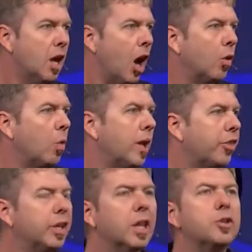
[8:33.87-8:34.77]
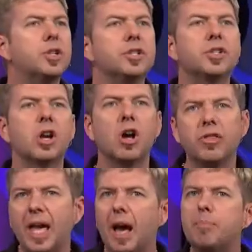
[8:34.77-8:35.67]
are what theologians call
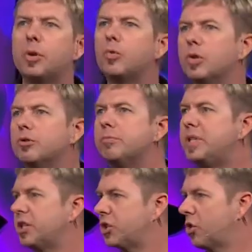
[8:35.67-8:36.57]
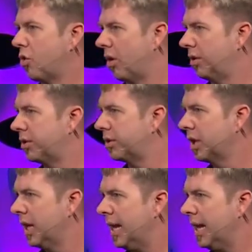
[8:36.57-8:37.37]
the upper room discourse.